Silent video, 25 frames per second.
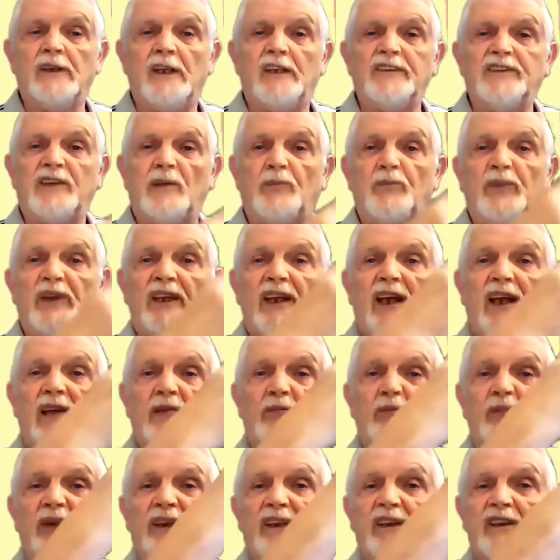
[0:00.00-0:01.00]
It's a
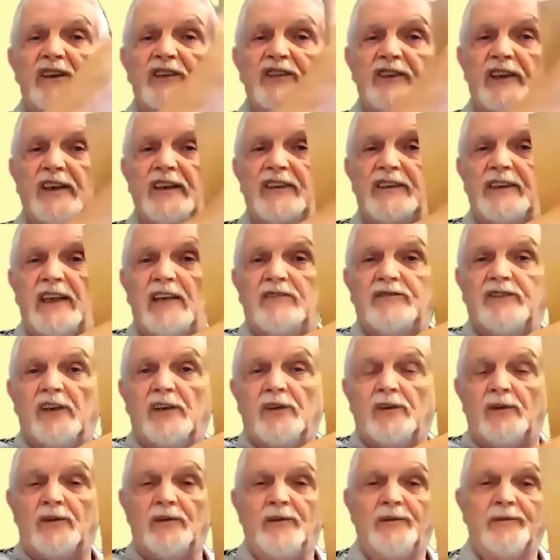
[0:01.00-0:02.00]
PNP, it says, after
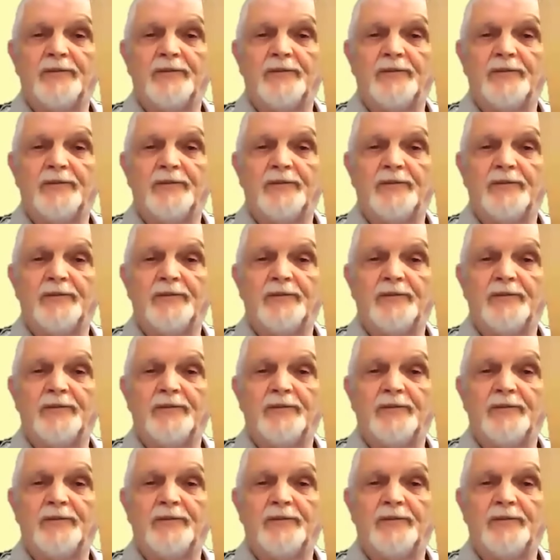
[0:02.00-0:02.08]
all.